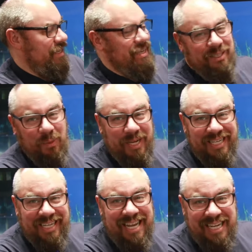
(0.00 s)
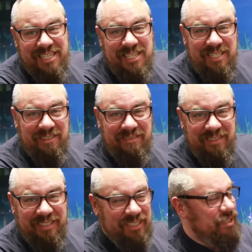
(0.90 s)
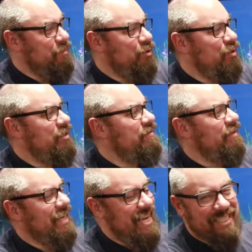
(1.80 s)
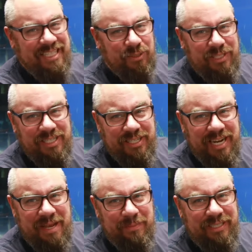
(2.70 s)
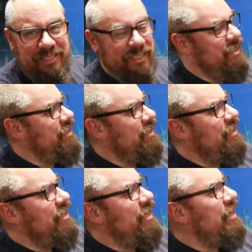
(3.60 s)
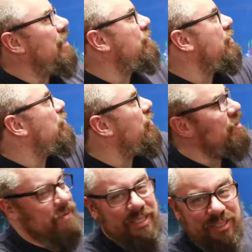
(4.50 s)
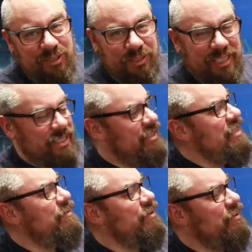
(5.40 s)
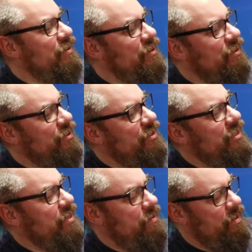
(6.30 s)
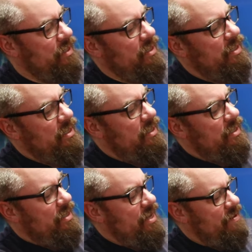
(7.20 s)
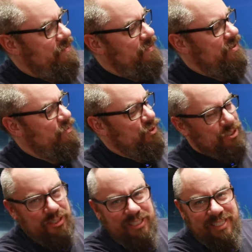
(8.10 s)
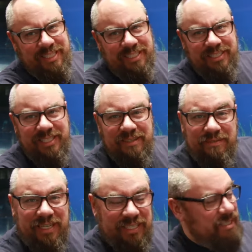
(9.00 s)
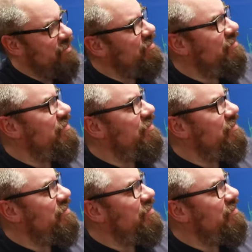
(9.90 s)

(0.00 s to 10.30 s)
it's quite nice and unobtrusive. I guess this goes in your cabinet. Uh, I'm going to put it up there just so as I can see what's going on just now. Um, but the brushed stainless steel effect,